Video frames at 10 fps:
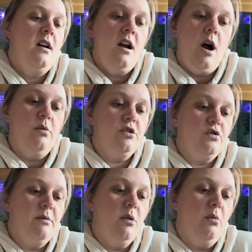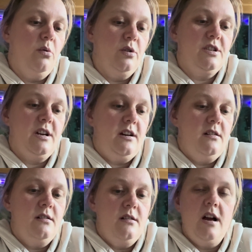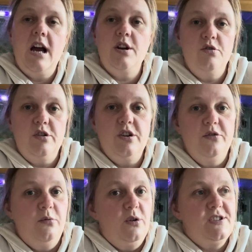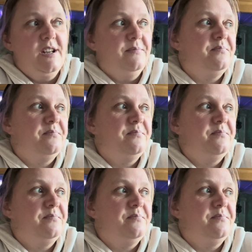I want to drink more water. I don't drink enough water.